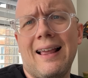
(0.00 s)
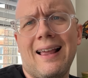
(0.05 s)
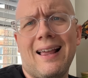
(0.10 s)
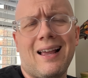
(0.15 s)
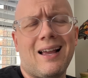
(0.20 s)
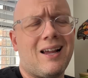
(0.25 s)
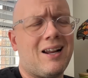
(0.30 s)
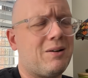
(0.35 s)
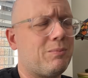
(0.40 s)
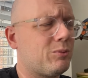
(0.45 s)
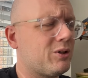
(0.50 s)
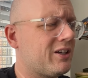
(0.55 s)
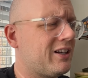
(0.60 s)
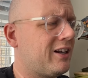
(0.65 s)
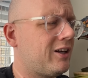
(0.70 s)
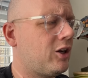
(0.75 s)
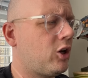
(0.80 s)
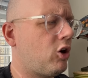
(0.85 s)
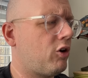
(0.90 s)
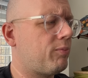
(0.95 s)
and was in
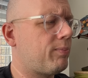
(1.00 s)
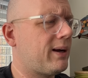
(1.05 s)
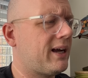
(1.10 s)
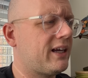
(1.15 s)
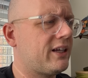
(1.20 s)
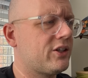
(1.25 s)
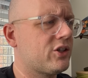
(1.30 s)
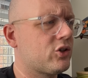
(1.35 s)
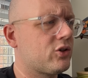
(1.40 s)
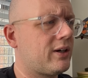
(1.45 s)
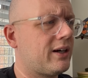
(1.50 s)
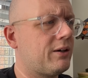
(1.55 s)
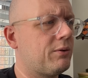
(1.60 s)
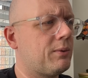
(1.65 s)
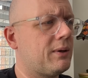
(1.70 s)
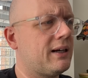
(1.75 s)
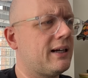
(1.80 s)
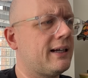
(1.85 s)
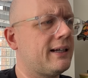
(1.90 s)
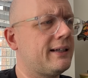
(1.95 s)
a lot of pain straight
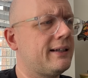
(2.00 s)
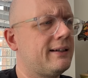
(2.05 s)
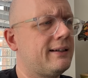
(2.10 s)
away.